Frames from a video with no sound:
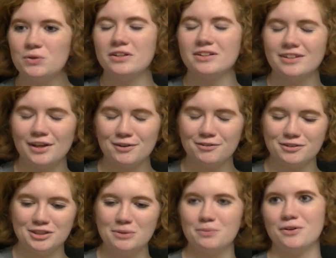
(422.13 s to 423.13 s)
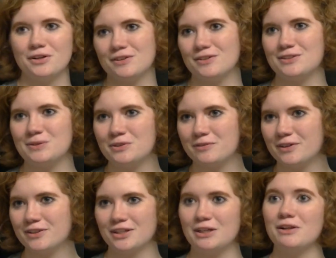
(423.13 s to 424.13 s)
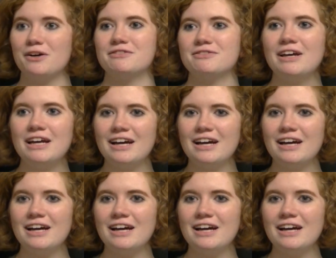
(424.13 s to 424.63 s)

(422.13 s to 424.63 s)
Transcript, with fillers: to get deeper into this universe. I love,